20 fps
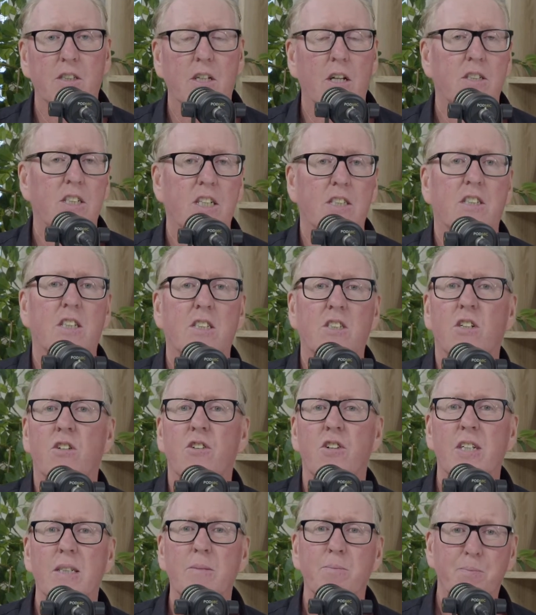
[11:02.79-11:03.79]
So distance
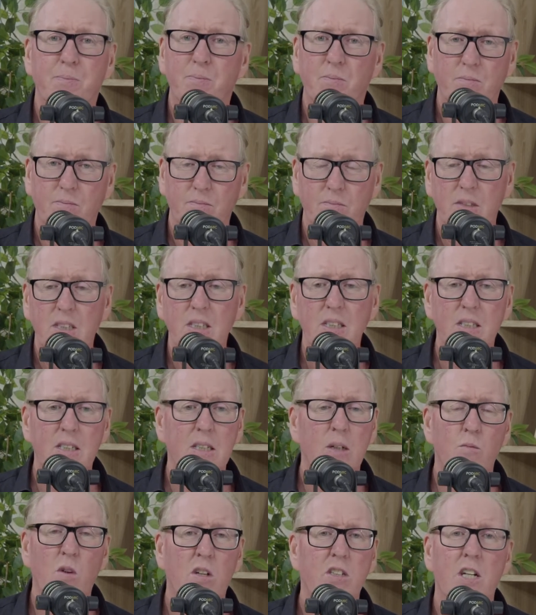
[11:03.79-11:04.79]
learning
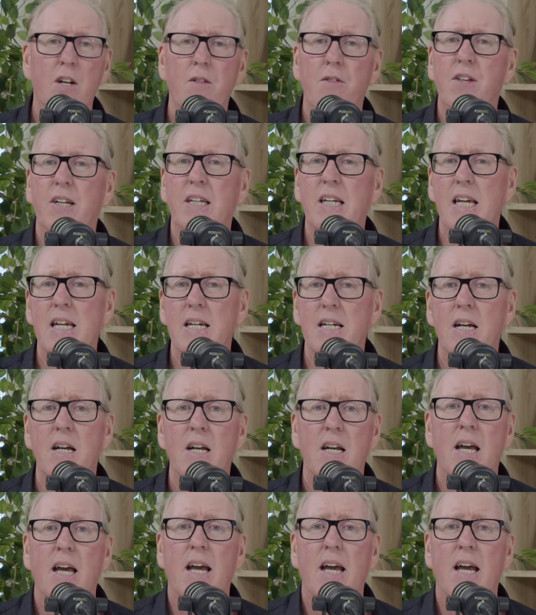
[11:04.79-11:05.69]
wasn't a thing here,